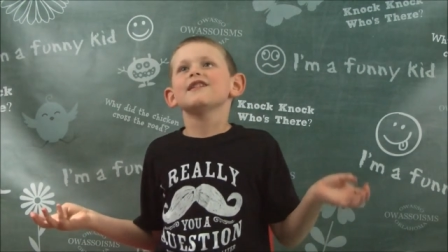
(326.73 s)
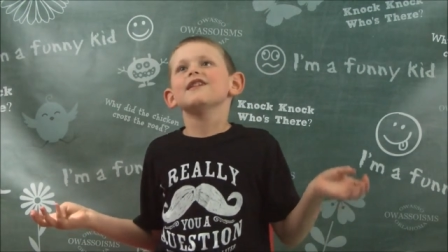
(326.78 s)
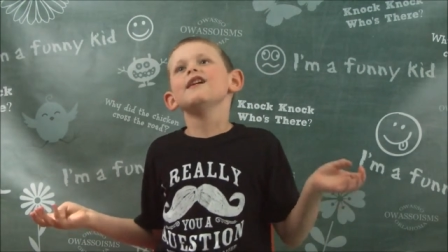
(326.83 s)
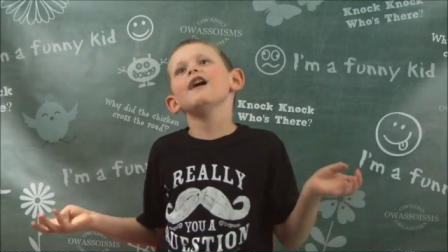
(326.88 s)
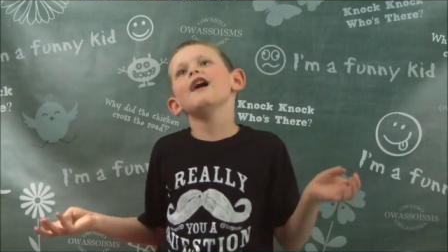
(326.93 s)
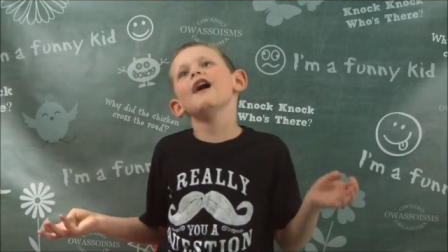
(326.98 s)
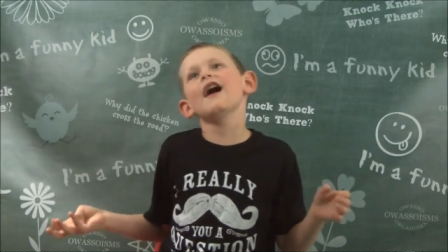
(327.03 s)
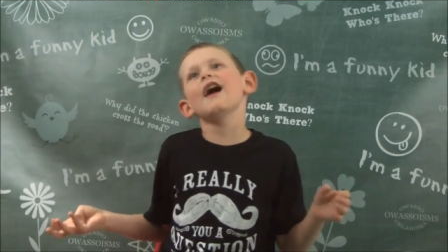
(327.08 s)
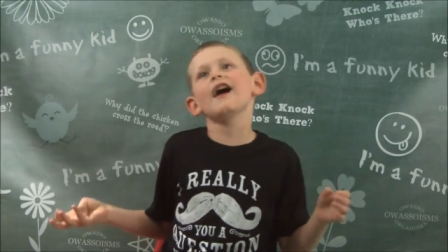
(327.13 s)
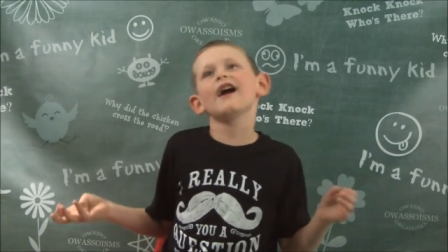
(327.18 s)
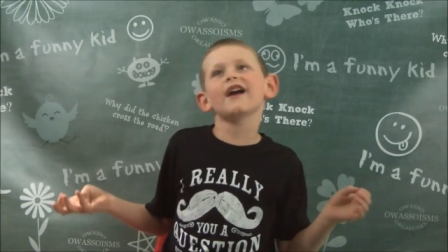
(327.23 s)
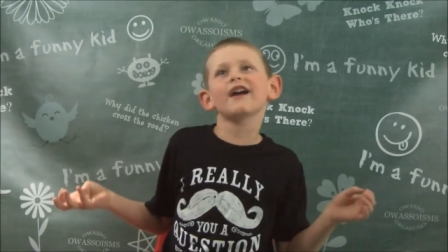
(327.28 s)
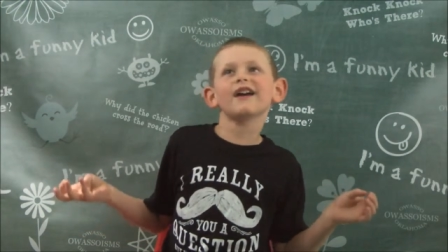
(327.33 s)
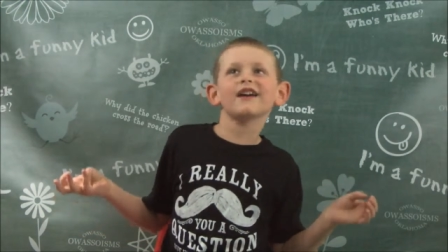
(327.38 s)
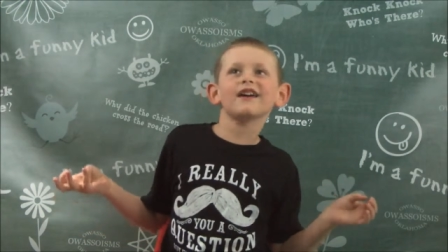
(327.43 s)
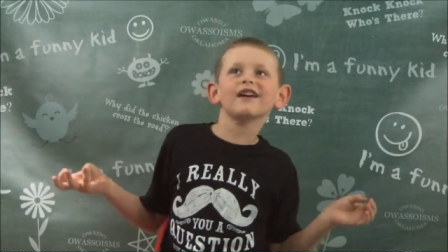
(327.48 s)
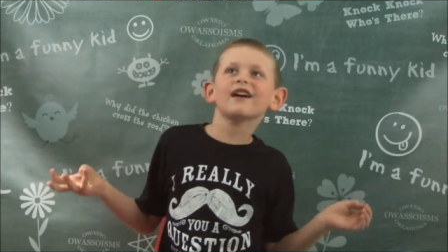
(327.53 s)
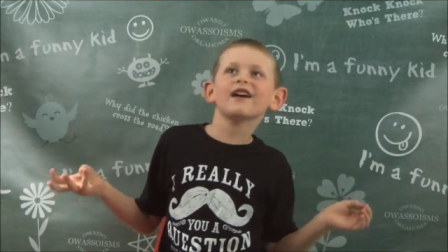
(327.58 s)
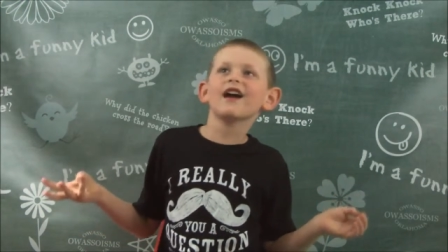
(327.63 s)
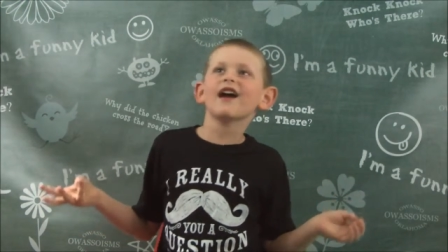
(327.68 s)

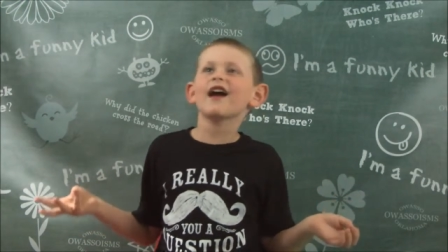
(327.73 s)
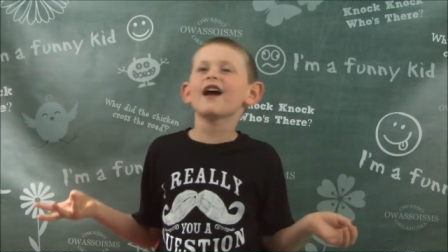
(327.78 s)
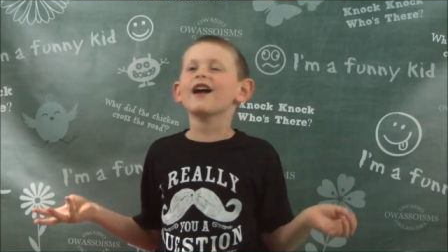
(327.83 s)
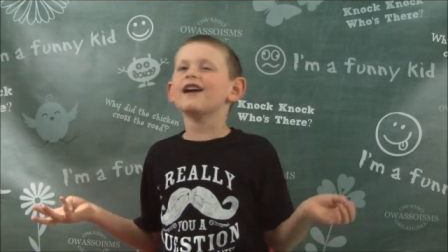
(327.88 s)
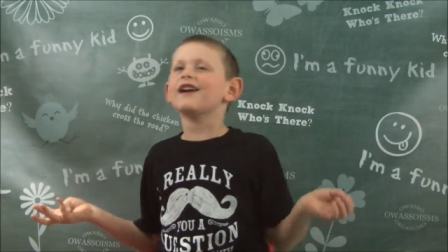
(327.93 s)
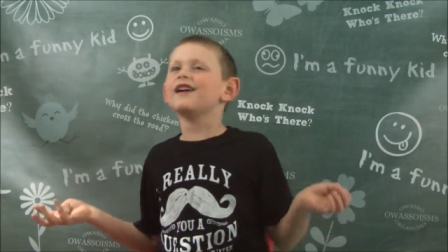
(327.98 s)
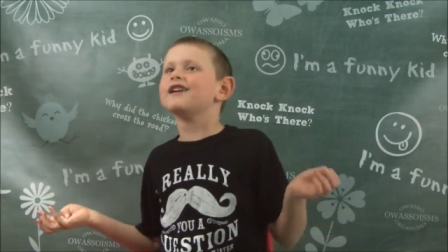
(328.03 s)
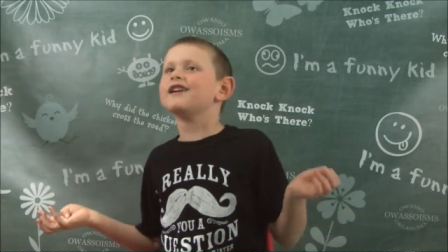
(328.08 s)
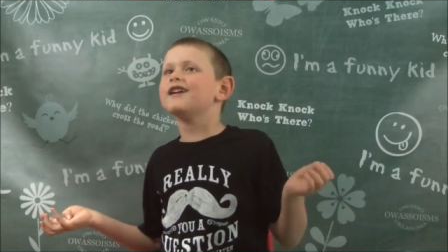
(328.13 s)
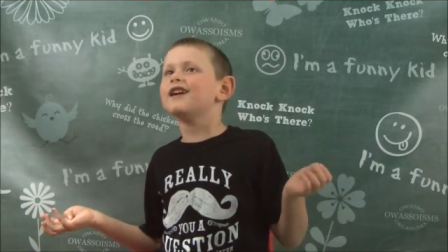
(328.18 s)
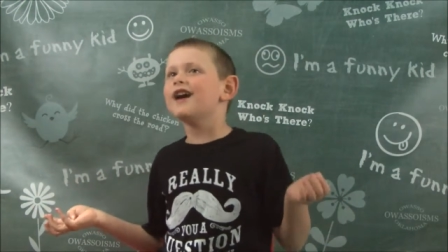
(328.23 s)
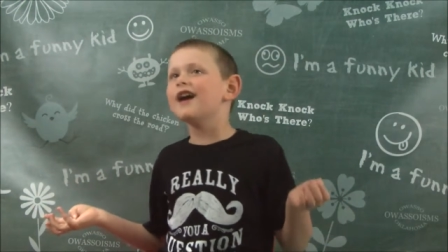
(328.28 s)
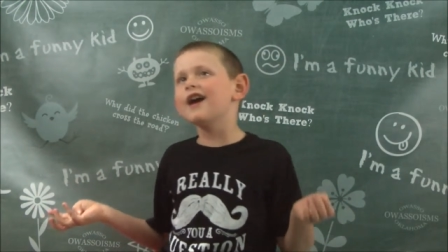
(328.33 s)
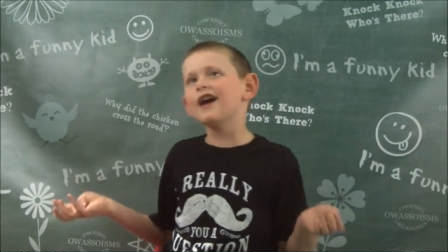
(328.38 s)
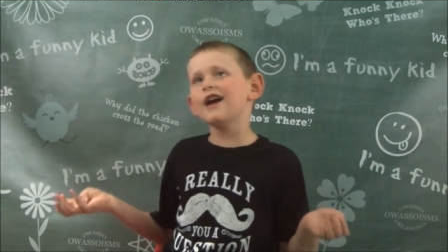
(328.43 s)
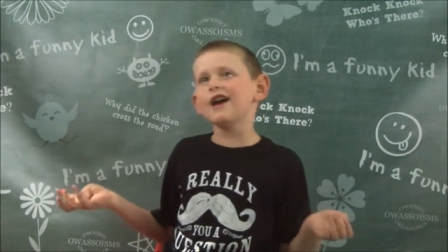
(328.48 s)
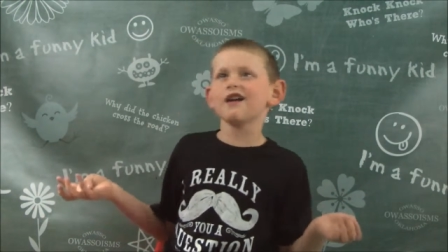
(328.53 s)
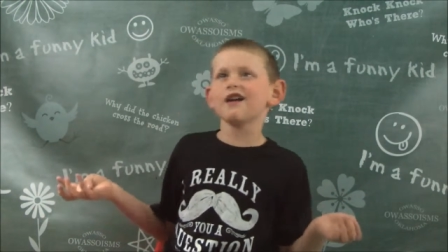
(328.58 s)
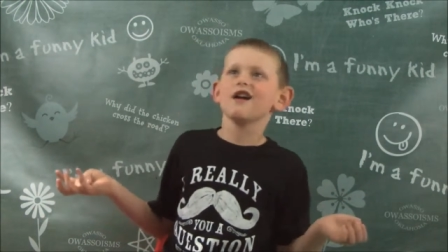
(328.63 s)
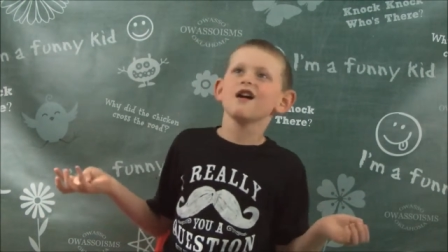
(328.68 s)
Hey, hey,
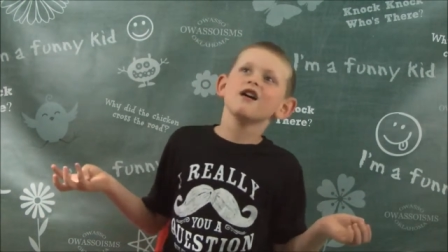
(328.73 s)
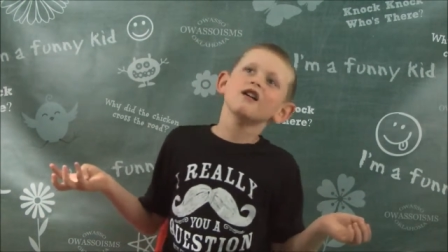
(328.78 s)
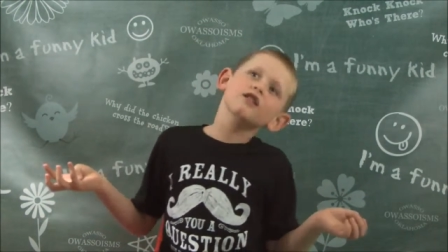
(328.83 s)
hey,